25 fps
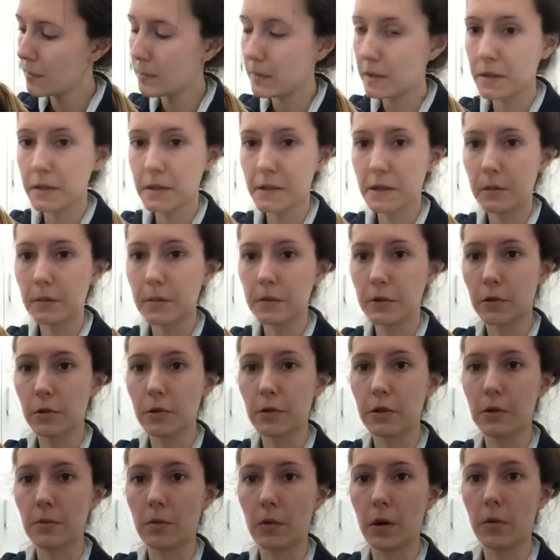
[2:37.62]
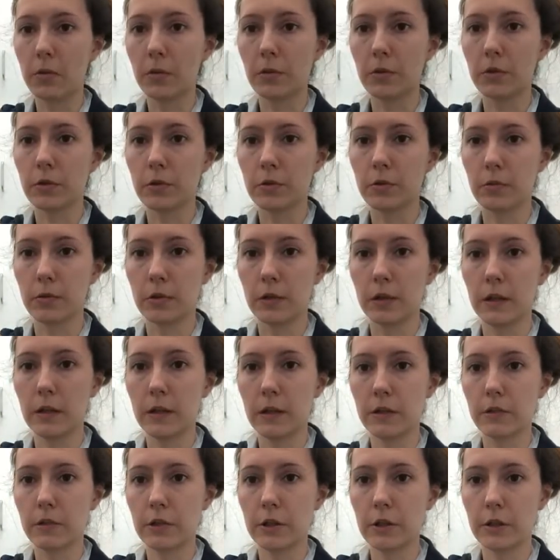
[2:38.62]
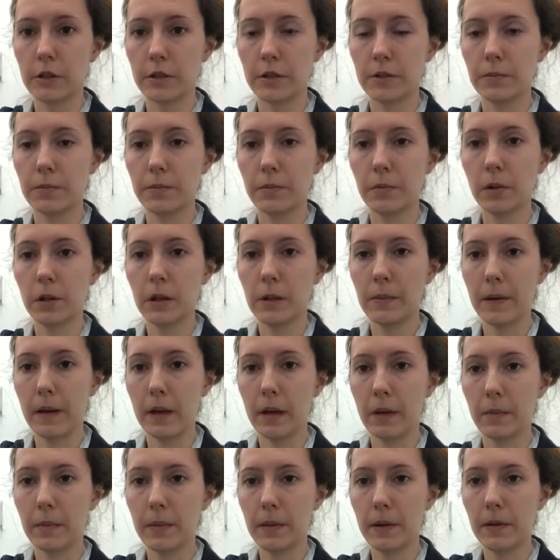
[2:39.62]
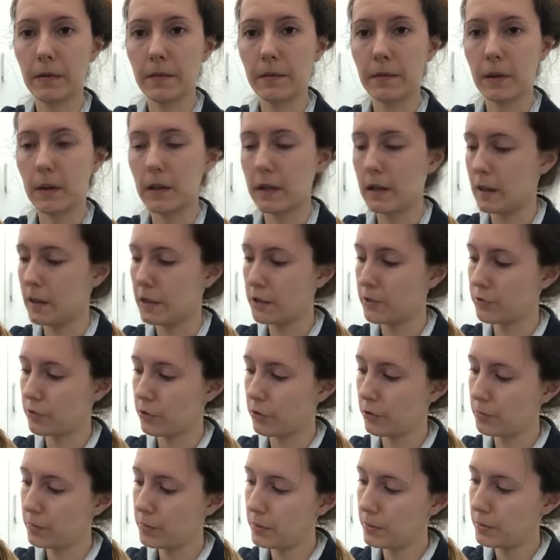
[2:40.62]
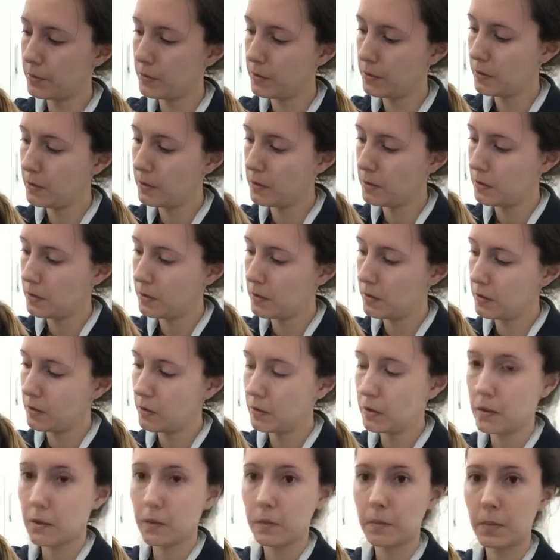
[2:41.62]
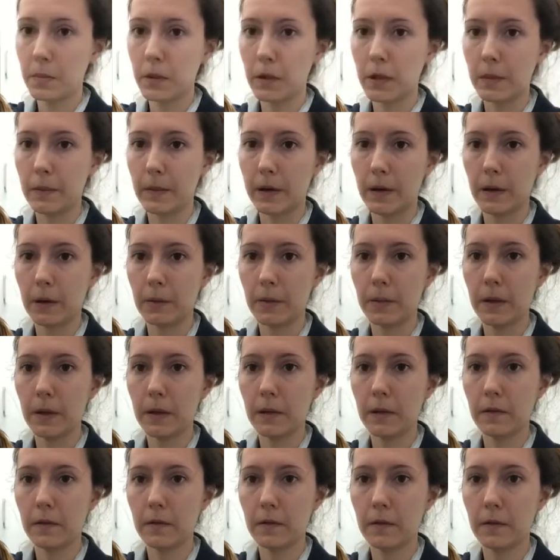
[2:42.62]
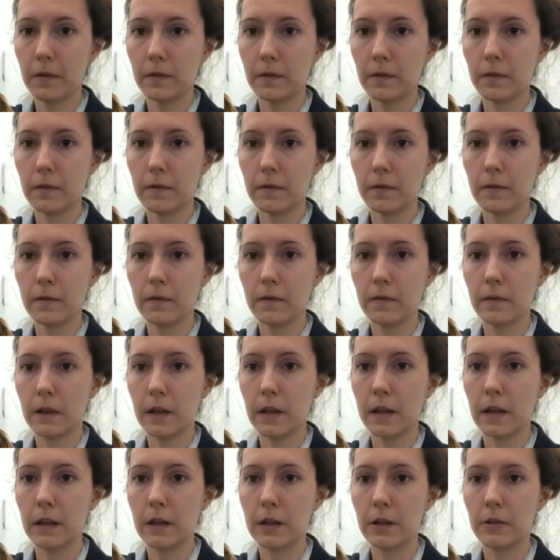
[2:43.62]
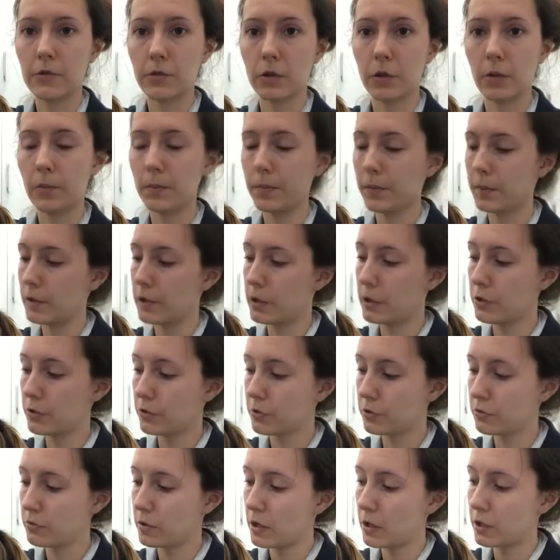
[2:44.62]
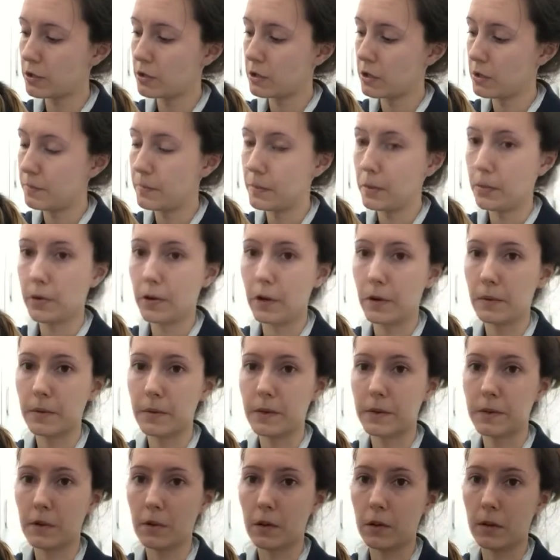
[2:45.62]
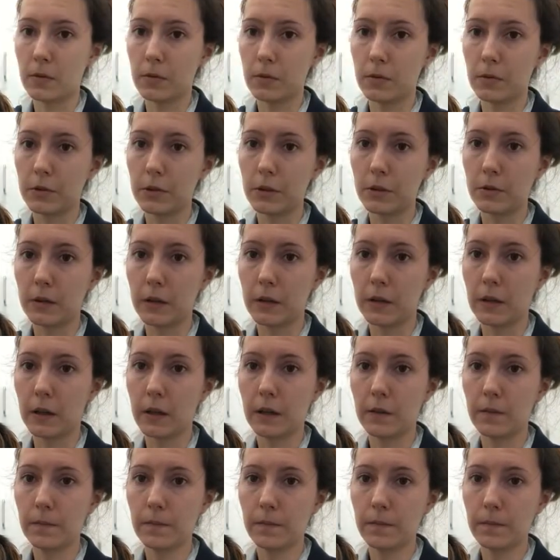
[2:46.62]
In some dogs, you might just want to literally just pull it back a bit and let it drop. Pull it back a bit and let it drop. And you just gradually build up the time you're doing that.